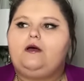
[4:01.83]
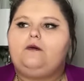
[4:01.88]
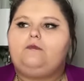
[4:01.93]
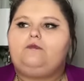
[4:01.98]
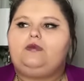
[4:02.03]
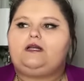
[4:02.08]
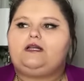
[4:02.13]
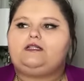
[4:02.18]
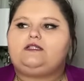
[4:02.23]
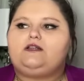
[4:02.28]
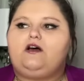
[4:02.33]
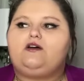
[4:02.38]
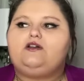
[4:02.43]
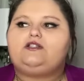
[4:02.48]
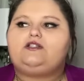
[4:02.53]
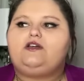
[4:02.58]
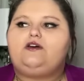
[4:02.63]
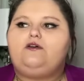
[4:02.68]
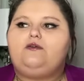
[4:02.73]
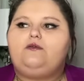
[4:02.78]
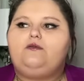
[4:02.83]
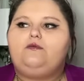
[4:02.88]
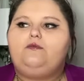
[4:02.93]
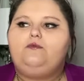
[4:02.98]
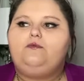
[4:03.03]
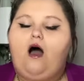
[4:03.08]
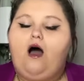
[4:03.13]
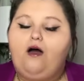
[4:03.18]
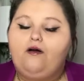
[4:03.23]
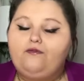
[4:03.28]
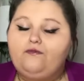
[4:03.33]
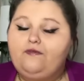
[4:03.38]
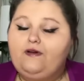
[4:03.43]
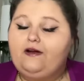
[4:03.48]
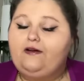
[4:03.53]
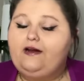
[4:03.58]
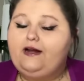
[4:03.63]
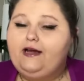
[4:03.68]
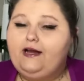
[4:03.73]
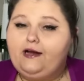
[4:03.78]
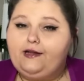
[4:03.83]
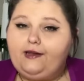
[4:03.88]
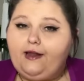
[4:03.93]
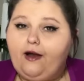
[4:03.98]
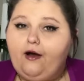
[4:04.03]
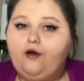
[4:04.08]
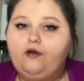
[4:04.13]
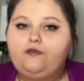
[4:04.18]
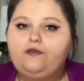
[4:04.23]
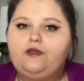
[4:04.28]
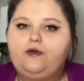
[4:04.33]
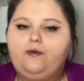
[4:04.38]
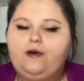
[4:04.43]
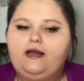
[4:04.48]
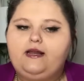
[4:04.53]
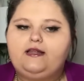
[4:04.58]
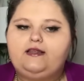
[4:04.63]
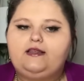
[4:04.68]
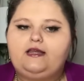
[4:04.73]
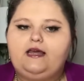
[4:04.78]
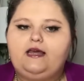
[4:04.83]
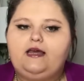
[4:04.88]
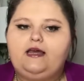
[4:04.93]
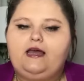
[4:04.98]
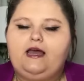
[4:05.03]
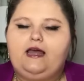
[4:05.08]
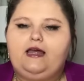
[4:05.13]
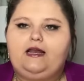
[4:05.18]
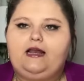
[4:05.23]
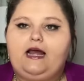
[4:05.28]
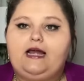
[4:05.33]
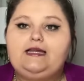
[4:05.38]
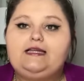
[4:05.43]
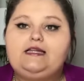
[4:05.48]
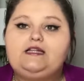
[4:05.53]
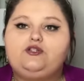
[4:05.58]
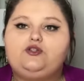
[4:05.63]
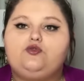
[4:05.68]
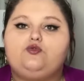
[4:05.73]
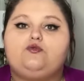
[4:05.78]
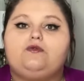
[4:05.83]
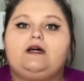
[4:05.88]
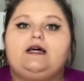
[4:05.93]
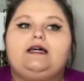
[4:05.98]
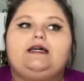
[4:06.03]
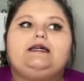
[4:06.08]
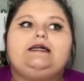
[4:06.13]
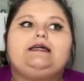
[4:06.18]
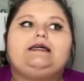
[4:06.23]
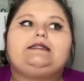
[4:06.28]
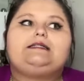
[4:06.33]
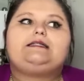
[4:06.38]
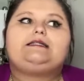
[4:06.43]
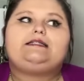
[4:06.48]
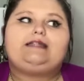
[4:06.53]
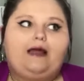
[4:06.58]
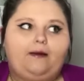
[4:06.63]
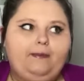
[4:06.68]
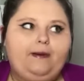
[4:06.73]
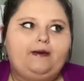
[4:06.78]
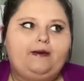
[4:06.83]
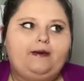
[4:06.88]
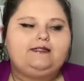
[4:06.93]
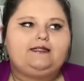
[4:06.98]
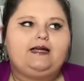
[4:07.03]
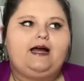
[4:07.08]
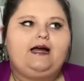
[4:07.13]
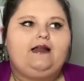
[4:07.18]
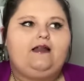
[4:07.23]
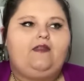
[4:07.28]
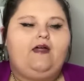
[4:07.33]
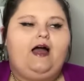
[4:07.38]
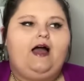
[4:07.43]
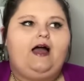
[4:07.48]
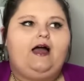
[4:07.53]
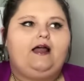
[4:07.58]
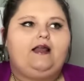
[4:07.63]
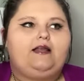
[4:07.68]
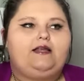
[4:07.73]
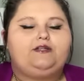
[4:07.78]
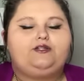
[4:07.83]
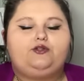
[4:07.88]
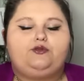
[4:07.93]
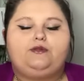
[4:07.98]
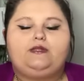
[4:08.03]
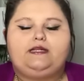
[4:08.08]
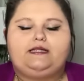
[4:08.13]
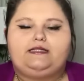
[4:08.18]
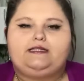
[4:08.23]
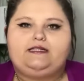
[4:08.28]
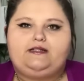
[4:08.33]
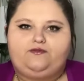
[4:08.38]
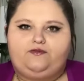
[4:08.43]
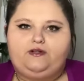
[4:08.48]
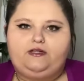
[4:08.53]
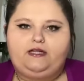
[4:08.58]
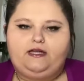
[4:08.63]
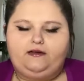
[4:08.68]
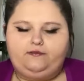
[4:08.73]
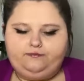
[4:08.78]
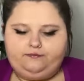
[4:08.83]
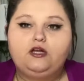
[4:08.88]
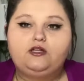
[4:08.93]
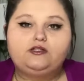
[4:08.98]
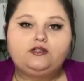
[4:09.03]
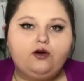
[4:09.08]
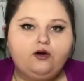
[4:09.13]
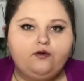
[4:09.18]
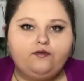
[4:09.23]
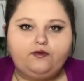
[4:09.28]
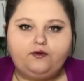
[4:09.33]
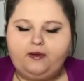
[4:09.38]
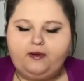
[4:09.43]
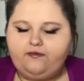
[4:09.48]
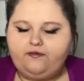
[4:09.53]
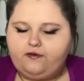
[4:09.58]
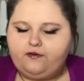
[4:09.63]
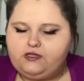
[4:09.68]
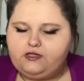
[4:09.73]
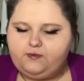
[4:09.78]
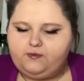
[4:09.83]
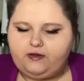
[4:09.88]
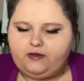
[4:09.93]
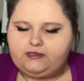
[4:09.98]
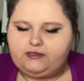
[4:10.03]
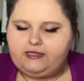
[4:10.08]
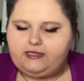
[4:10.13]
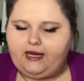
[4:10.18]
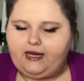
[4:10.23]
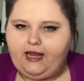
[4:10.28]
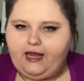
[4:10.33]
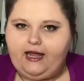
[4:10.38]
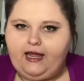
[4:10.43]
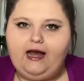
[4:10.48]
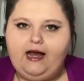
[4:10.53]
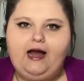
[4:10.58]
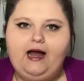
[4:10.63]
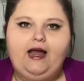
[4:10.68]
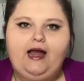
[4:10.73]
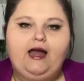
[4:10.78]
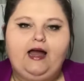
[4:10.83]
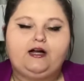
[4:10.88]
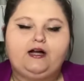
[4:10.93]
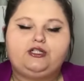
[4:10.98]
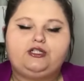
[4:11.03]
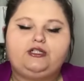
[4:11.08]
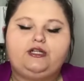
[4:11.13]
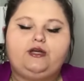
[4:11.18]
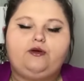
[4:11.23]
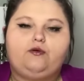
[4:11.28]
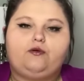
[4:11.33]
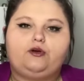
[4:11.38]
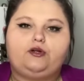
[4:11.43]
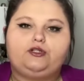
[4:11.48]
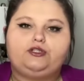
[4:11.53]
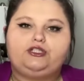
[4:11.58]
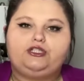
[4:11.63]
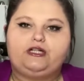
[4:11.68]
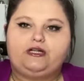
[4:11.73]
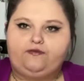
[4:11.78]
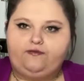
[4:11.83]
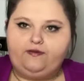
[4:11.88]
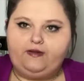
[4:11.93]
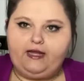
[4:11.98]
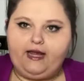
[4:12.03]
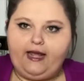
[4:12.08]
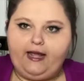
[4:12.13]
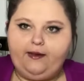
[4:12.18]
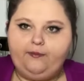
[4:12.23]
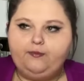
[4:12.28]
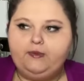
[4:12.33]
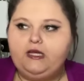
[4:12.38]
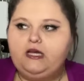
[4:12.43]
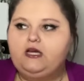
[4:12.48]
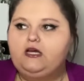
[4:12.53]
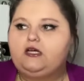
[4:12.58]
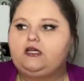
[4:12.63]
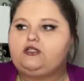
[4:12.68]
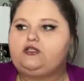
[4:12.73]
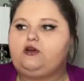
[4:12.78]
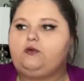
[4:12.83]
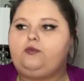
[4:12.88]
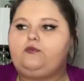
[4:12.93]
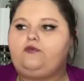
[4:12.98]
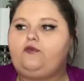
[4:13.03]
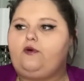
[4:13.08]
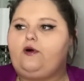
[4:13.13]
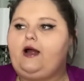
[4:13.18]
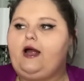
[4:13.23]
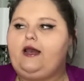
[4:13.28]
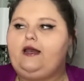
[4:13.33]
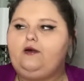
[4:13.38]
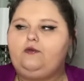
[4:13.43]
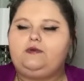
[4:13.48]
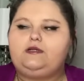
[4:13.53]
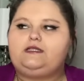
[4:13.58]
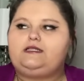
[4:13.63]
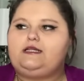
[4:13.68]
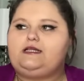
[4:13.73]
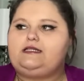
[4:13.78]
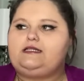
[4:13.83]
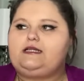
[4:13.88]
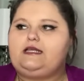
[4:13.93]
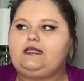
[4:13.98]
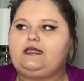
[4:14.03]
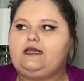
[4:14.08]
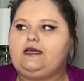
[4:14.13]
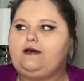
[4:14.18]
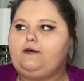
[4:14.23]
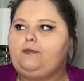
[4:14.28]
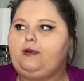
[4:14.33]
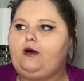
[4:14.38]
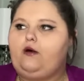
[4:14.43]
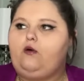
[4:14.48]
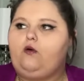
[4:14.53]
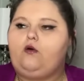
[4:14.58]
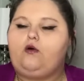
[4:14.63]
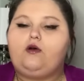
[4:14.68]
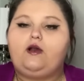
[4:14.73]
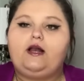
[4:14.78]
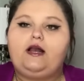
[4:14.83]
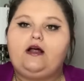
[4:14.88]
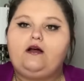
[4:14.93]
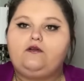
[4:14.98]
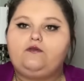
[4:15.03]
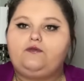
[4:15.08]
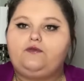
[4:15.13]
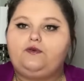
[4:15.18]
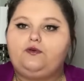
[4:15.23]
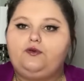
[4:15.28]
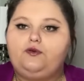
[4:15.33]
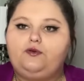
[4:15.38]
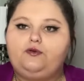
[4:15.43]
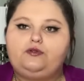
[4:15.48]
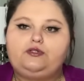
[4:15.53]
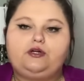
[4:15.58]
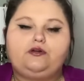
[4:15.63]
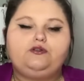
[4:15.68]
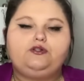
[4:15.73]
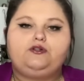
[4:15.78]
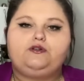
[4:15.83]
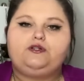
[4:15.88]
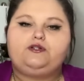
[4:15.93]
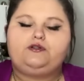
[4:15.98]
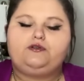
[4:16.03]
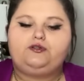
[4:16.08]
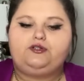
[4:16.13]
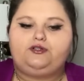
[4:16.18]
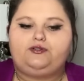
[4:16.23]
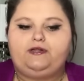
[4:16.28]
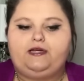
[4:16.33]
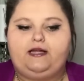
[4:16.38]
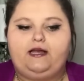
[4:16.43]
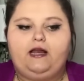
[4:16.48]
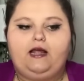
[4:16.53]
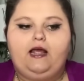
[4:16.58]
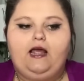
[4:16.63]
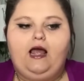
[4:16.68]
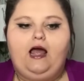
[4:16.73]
but it's also a very unhealthy way to think, and I need to step outside of that and do things differently. So for my first meal today, I actually ordered Chick-fil-A. So before anyone says anything about ordering out food, don't do it,